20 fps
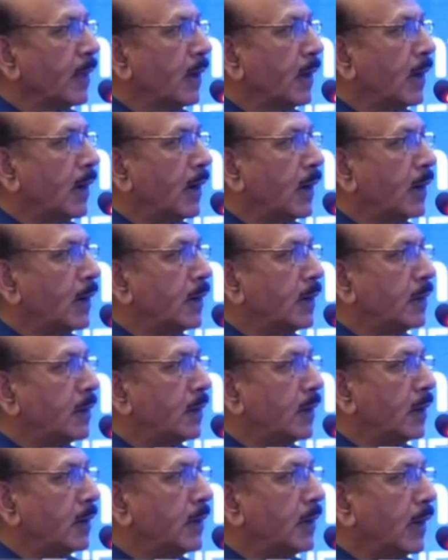and
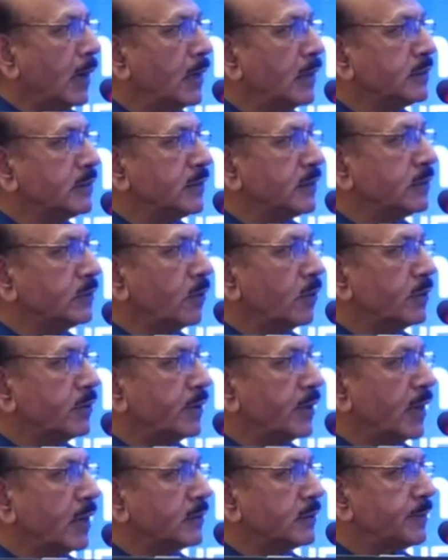dialysis or
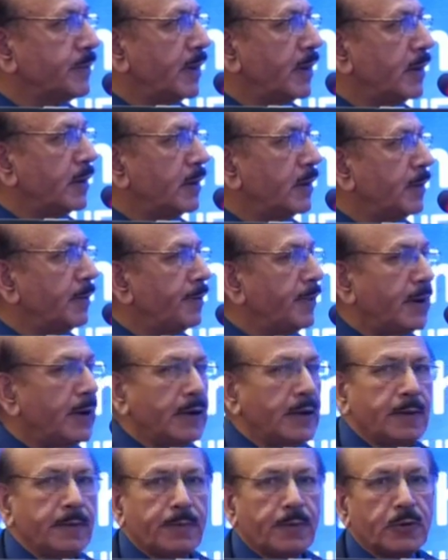transplant
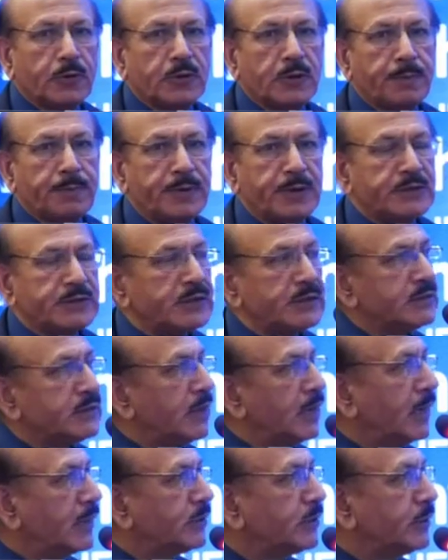depending upon the patient
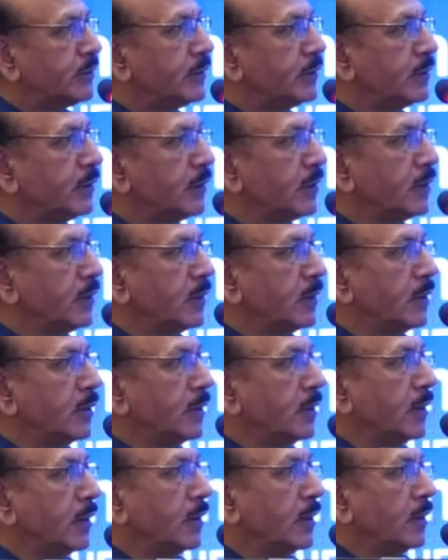selection
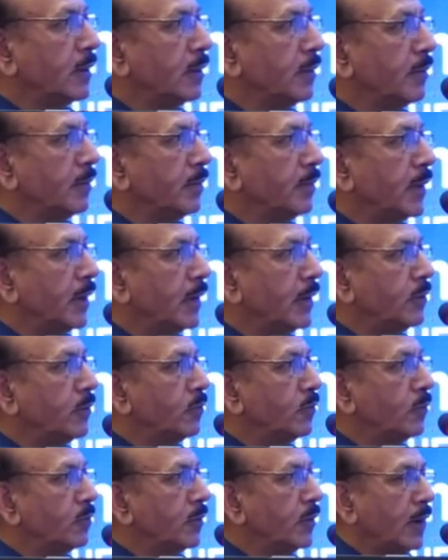by
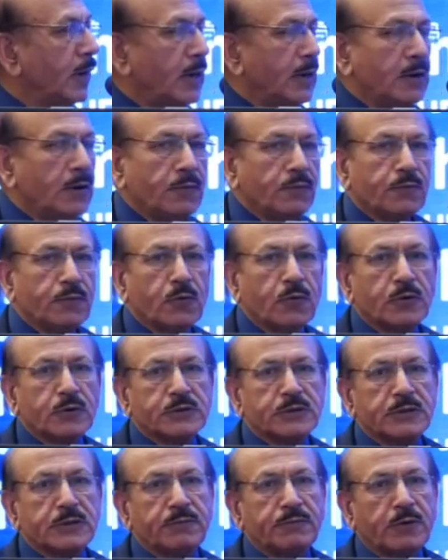you. And of
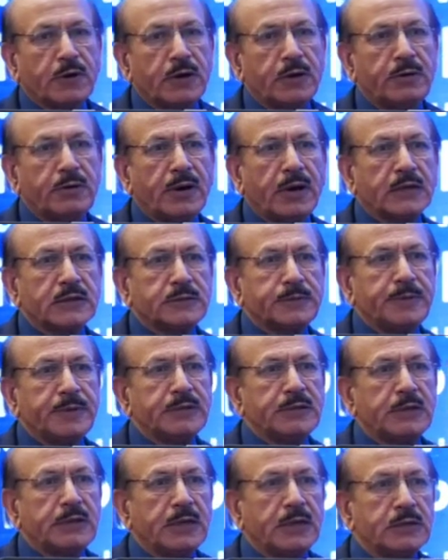course, what drugs
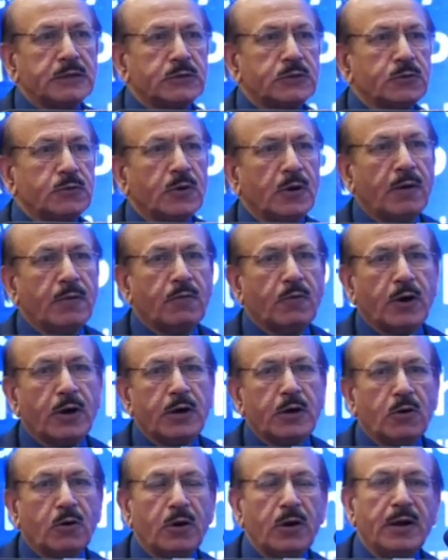patient has to
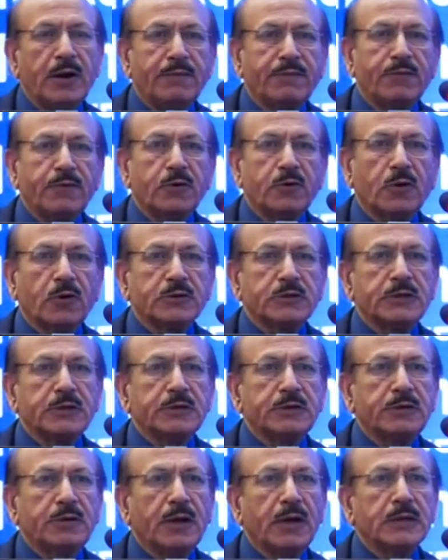avoid: all
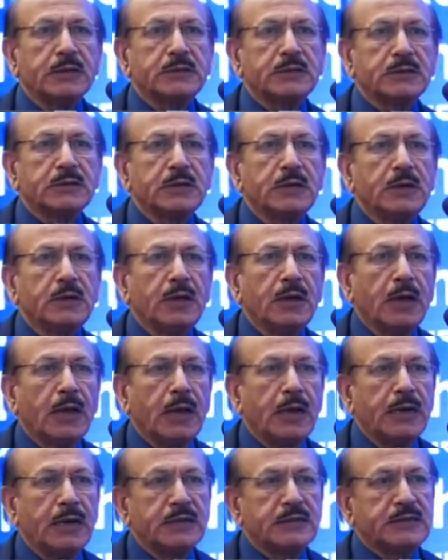nephrotoxic drugs,
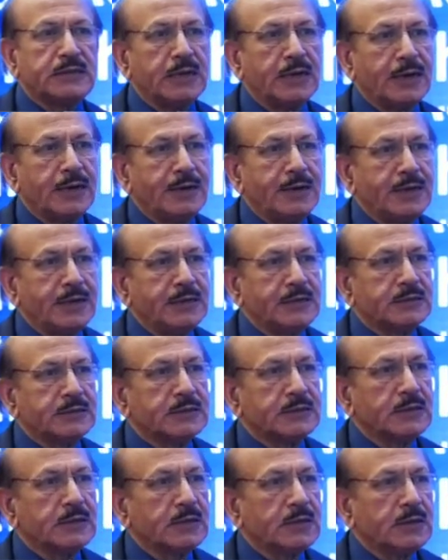NSAIDs,